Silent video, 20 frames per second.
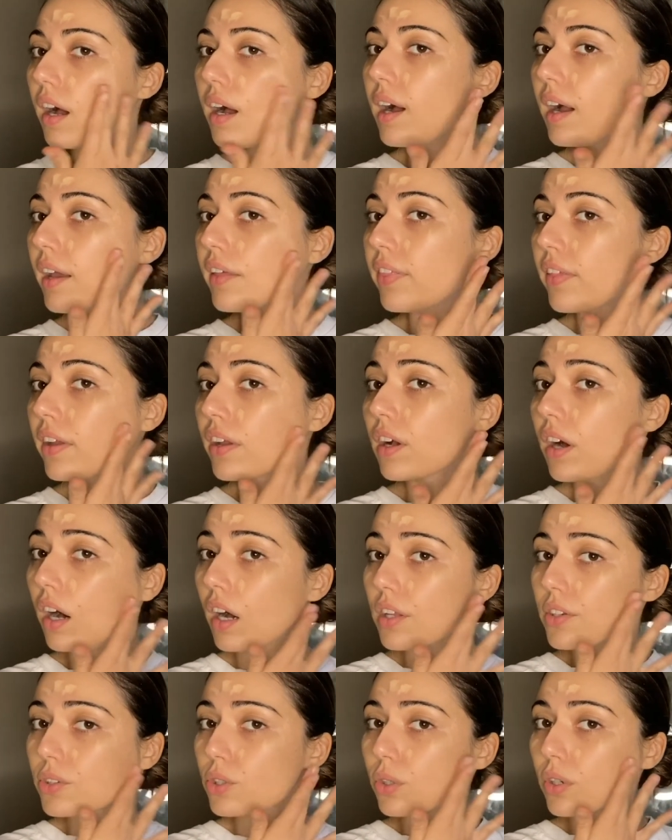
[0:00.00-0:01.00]
I think
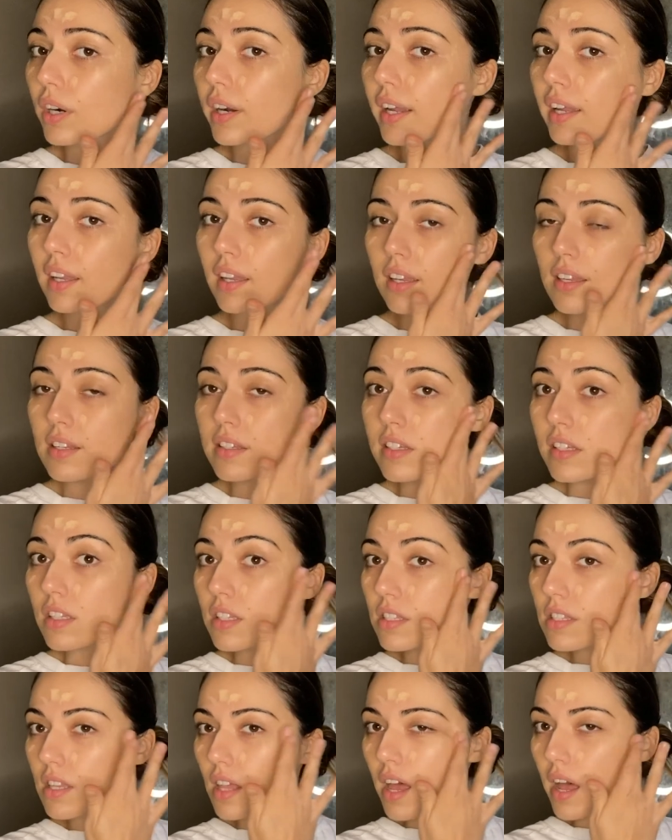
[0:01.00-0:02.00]
contouring
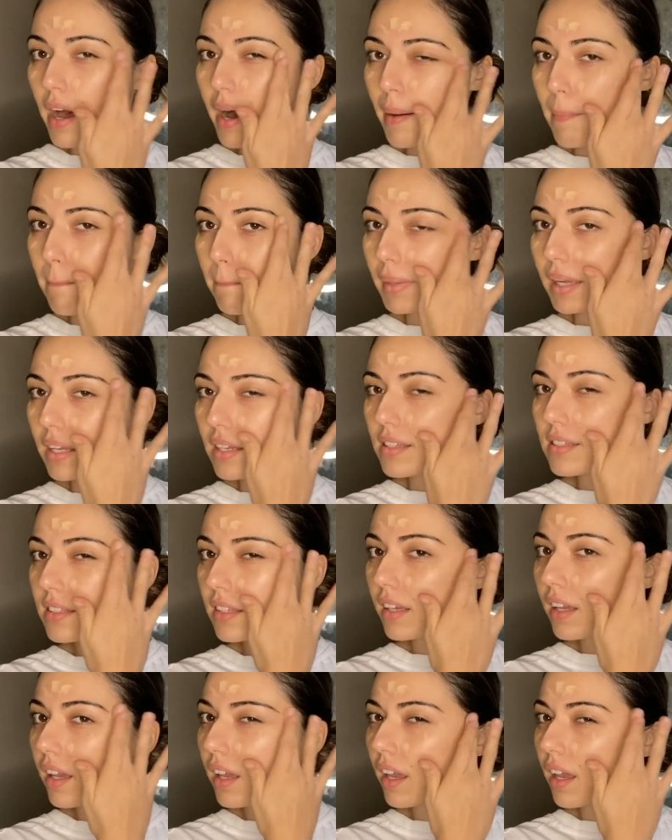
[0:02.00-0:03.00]
is
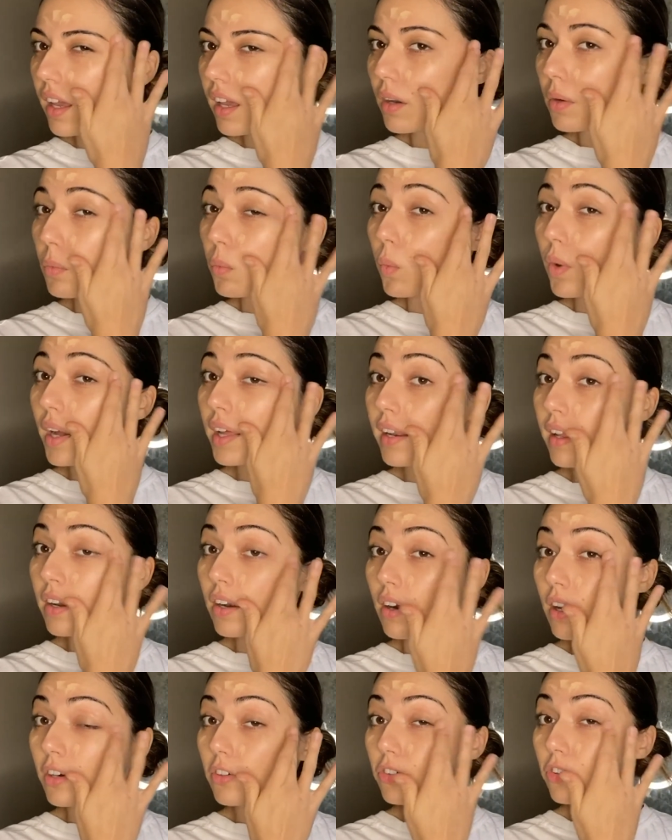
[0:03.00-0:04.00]
amazing, and what an
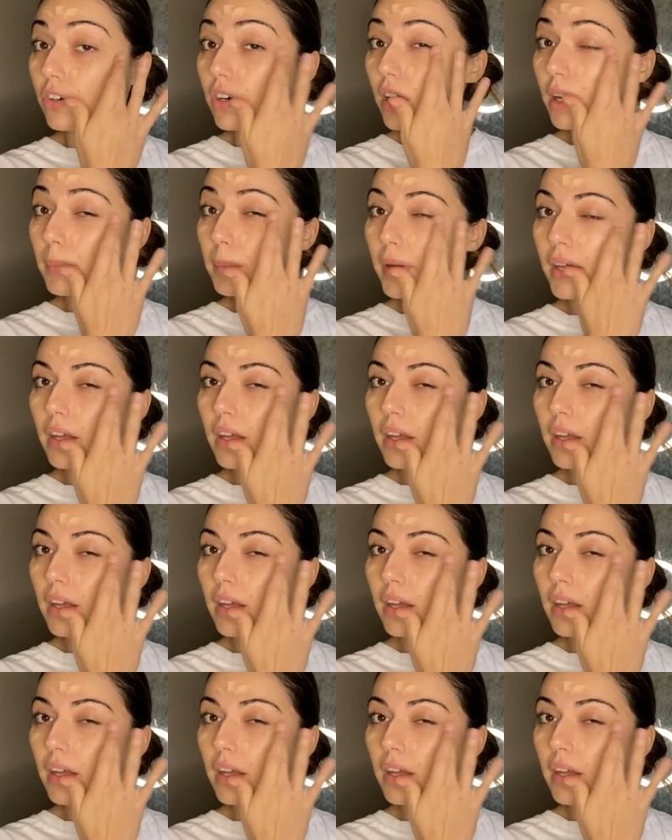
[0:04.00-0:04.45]
art form,